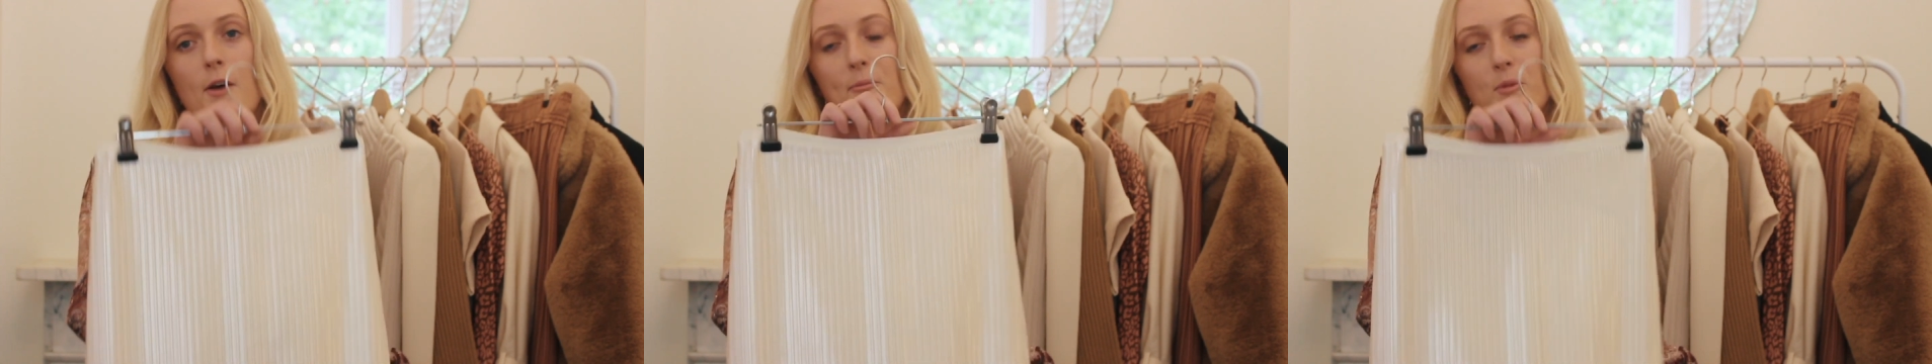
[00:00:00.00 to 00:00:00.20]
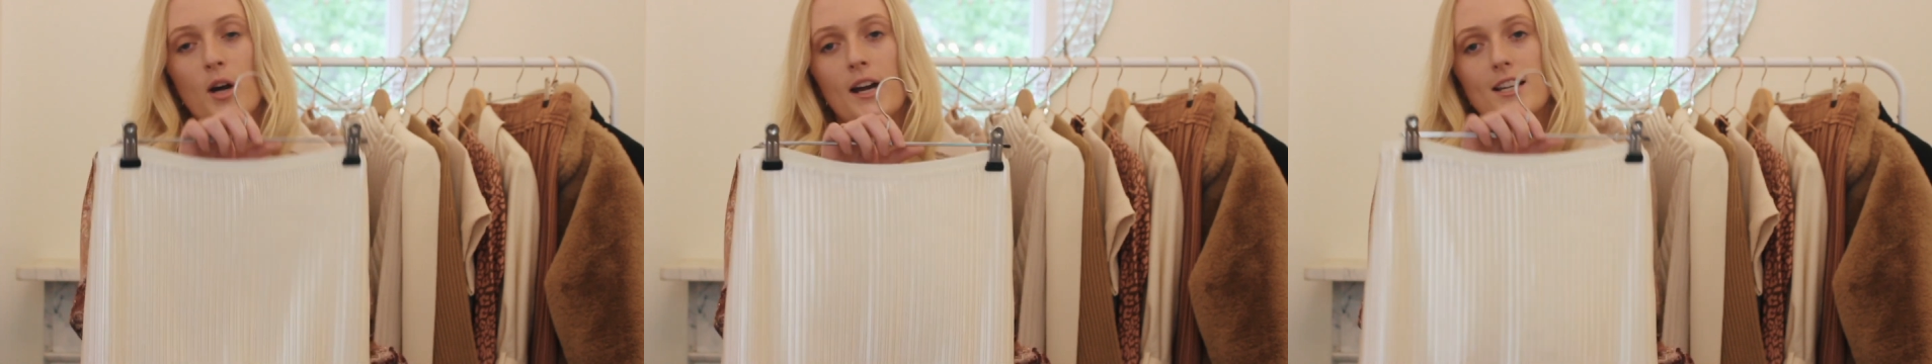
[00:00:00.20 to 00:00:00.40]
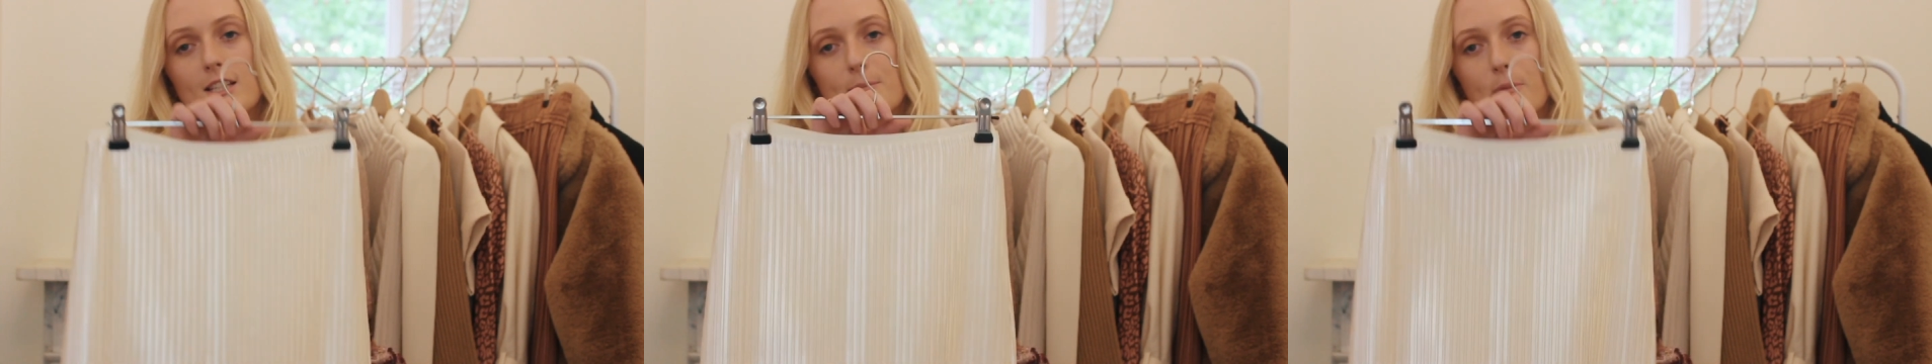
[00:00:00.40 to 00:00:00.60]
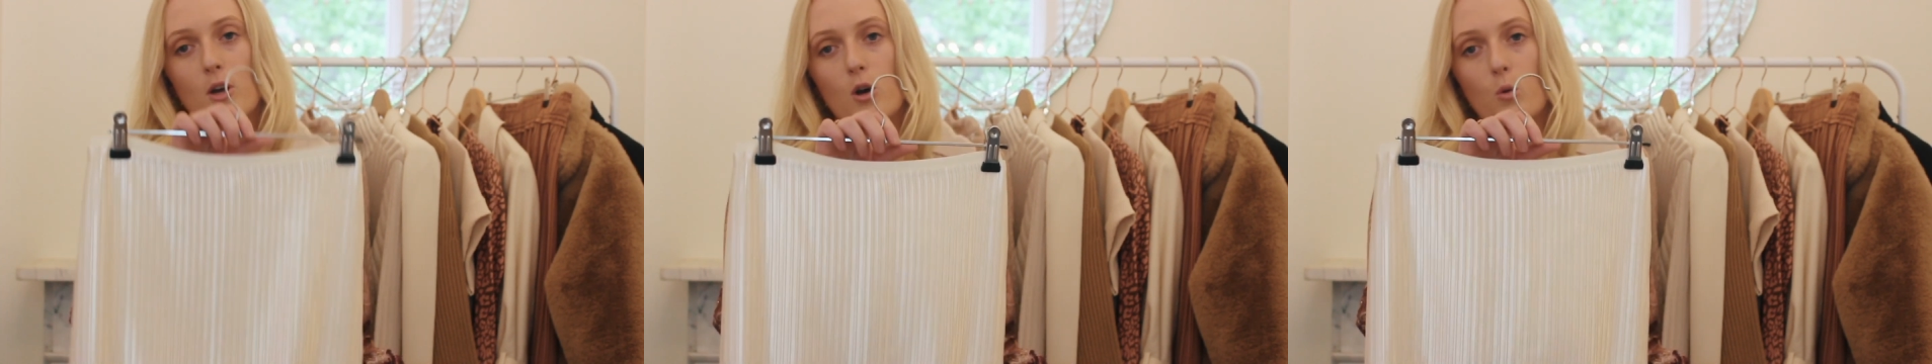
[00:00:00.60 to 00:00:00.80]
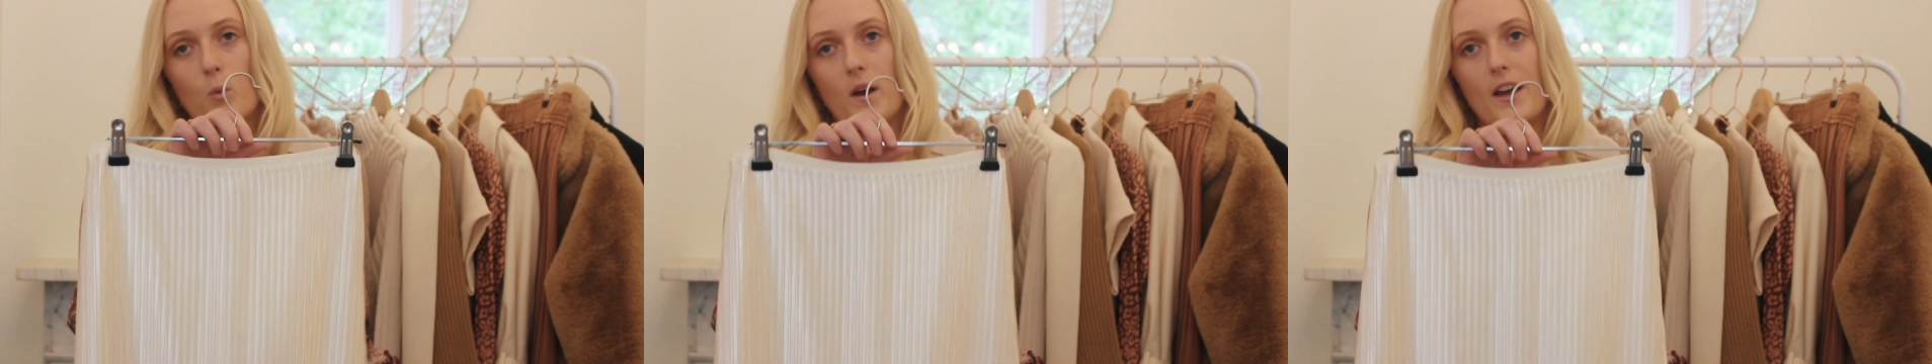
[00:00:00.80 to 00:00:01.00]
Price
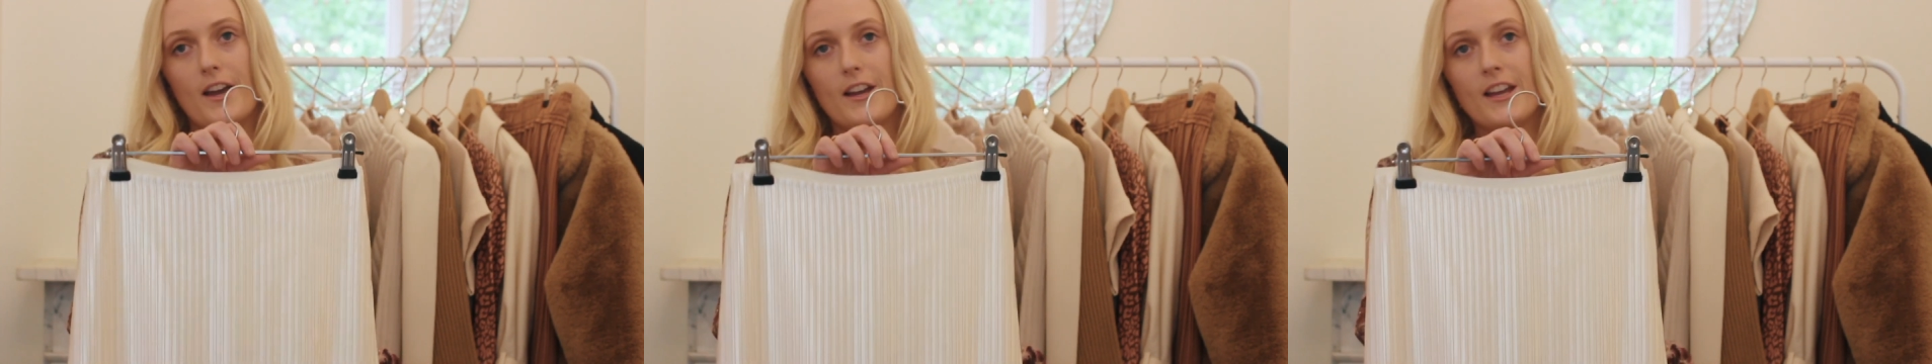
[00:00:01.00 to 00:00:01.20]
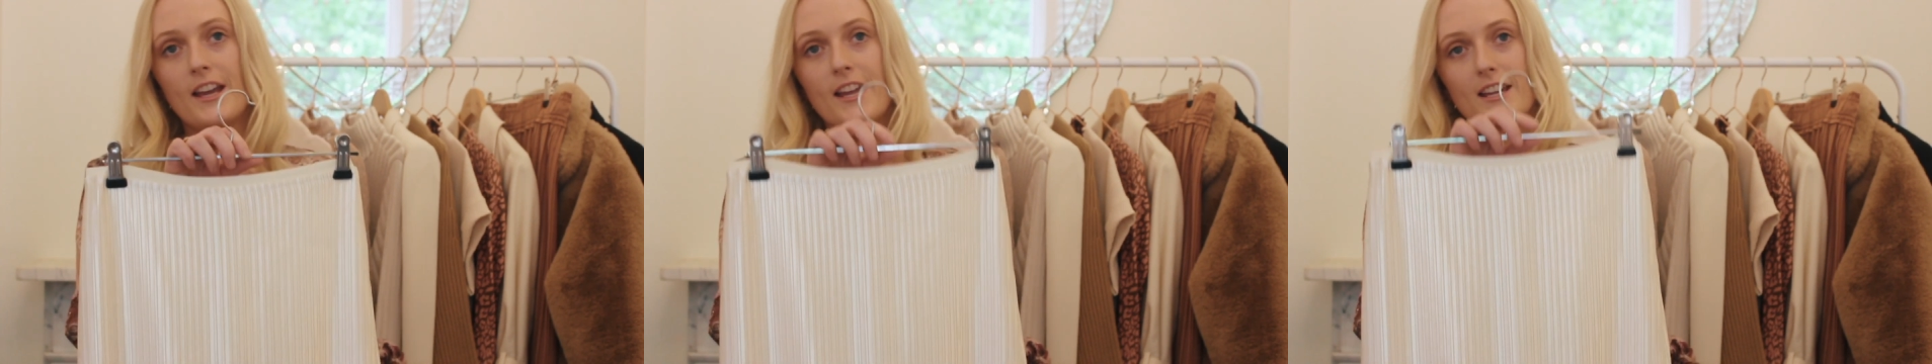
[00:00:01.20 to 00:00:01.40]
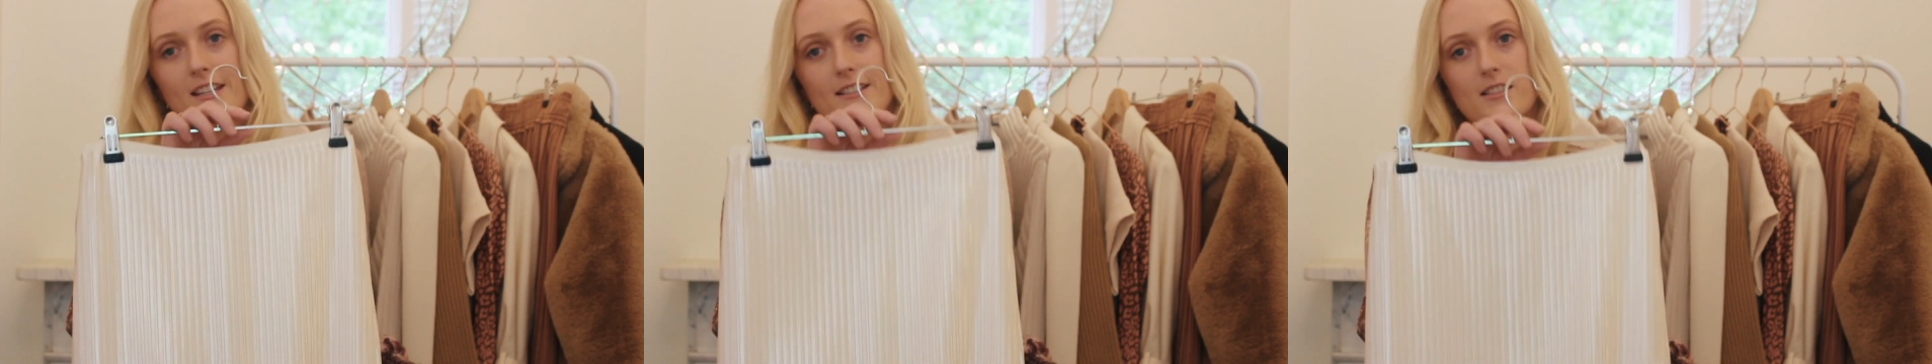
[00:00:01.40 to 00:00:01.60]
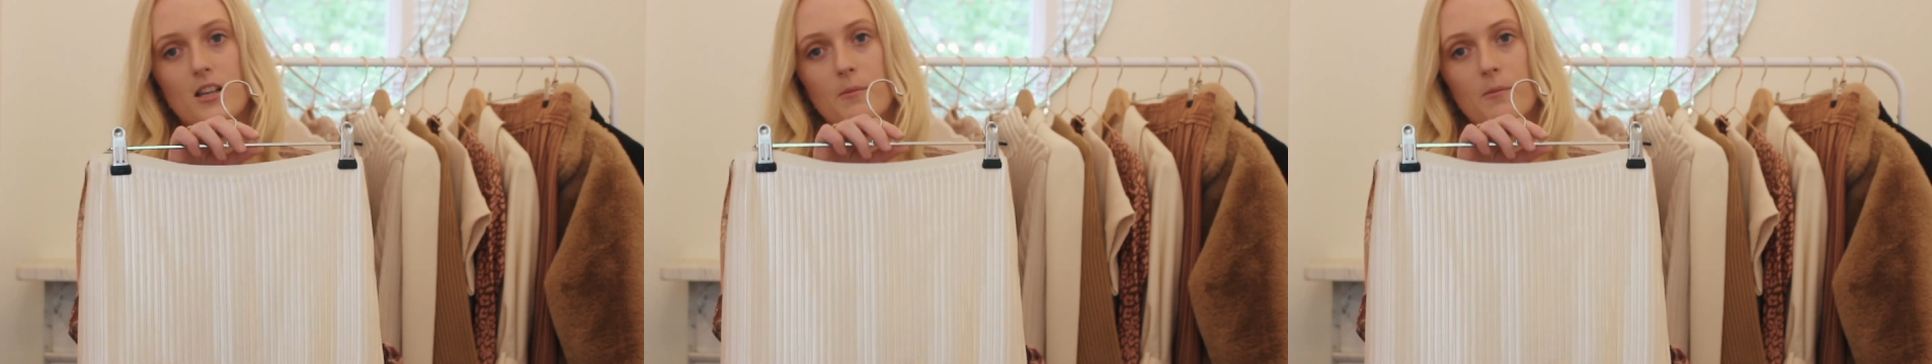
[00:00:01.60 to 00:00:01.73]
per wear is